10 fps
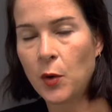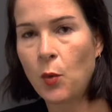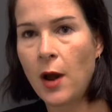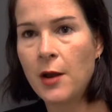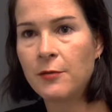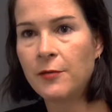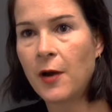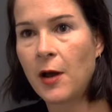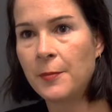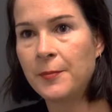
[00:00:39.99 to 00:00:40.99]
one
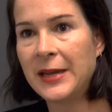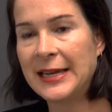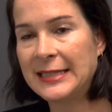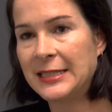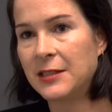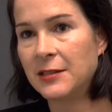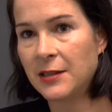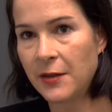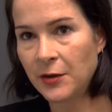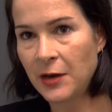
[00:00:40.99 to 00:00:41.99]
from East and
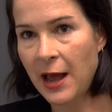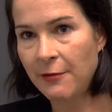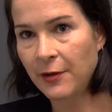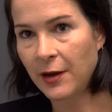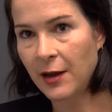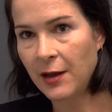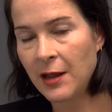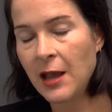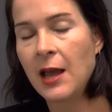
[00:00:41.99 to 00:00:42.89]
Southern Africa